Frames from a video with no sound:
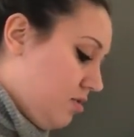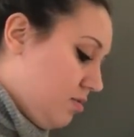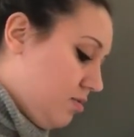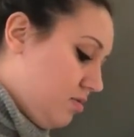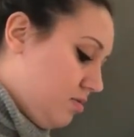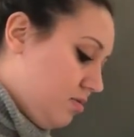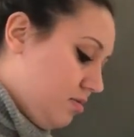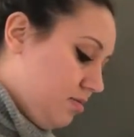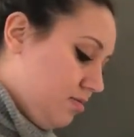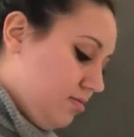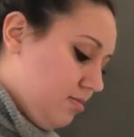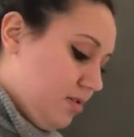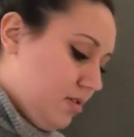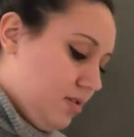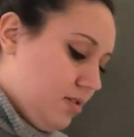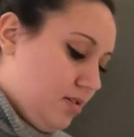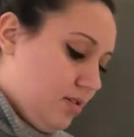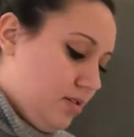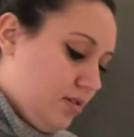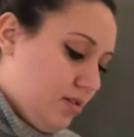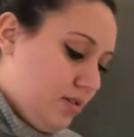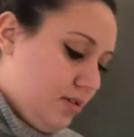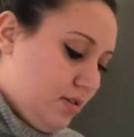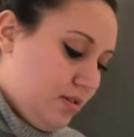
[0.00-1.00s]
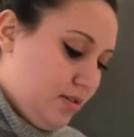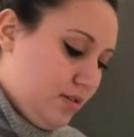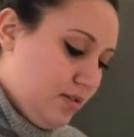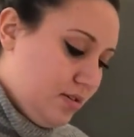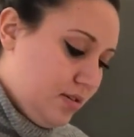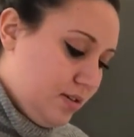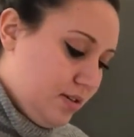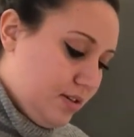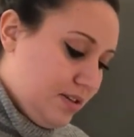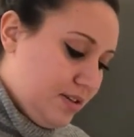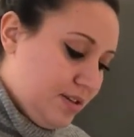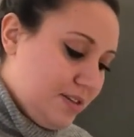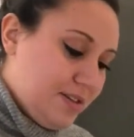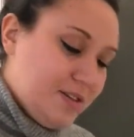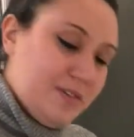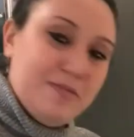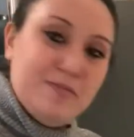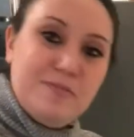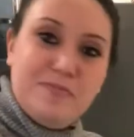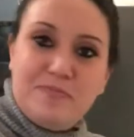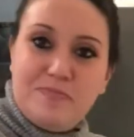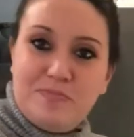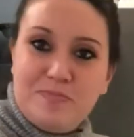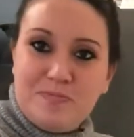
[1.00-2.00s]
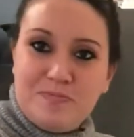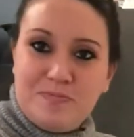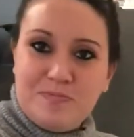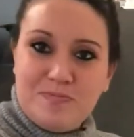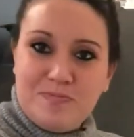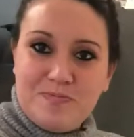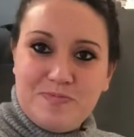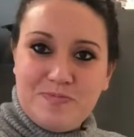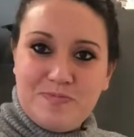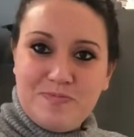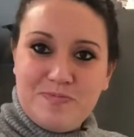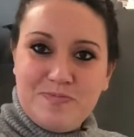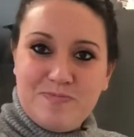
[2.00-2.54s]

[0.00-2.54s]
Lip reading: No one is speaking in this clip.